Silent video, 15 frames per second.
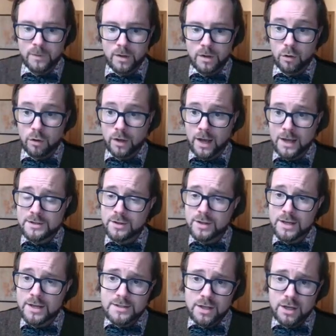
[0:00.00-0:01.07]
Okay, so
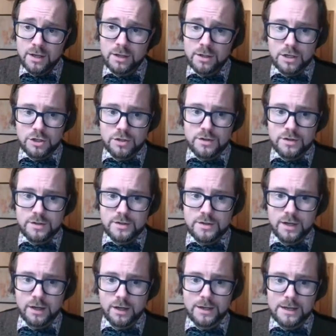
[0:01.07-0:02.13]
these are the conditions that
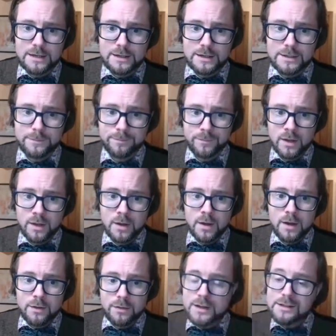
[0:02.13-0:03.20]
are needed.
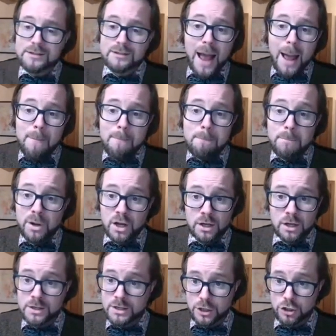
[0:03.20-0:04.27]
The damp
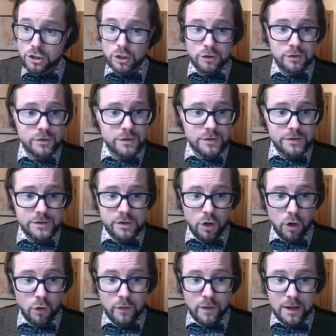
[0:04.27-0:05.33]
conditions
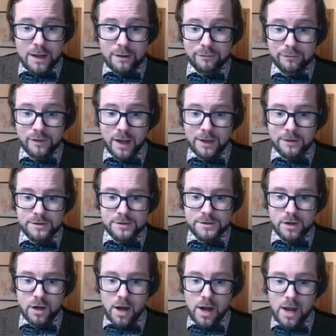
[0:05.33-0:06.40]
on the left hand
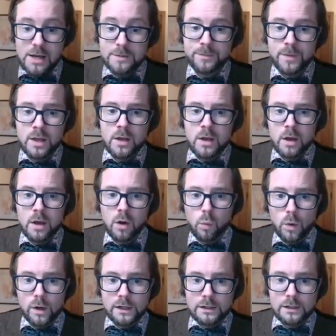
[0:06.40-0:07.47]
side
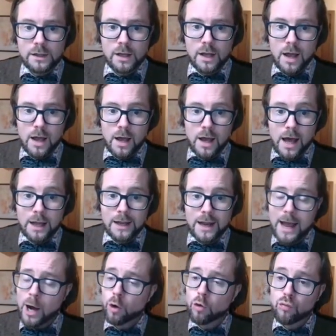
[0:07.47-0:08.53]
will uh,
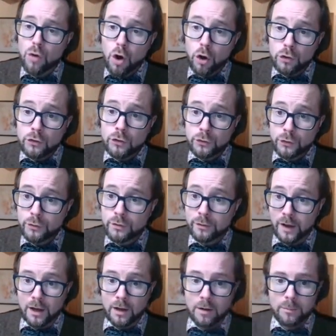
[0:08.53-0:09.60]
allow rot to
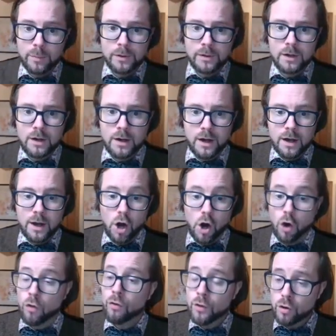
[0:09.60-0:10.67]
develop uh,
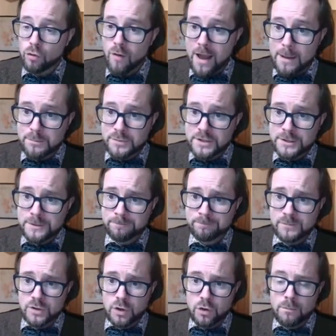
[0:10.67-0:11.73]
on the grapes.
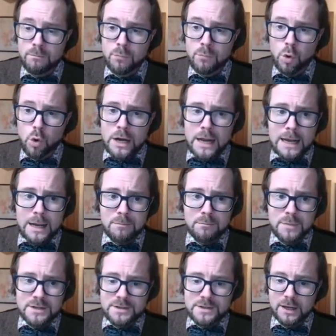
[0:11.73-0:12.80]
So the morning
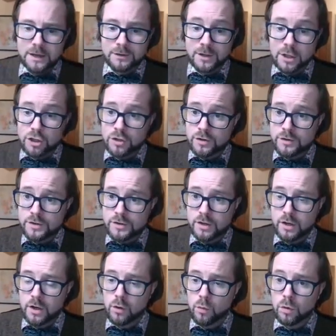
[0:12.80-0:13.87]
misty conditions
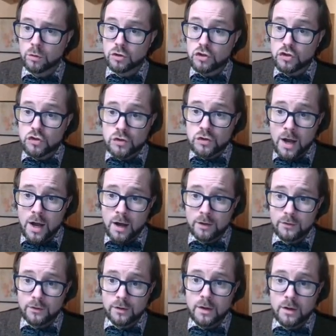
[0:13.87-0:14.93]
will
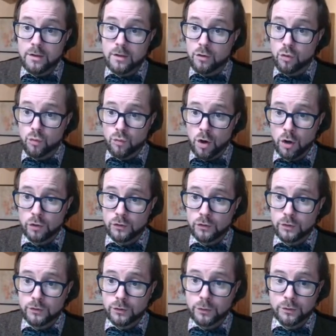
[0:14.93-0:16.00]
start the rot
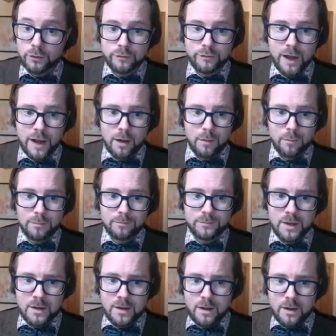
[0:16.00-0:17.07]
to develop.
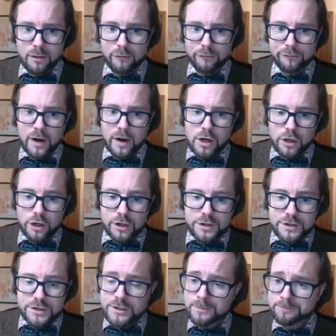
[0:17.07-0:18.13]
The
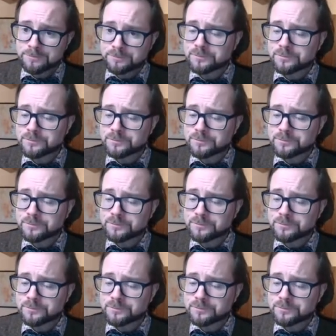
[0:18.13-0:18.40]
fungus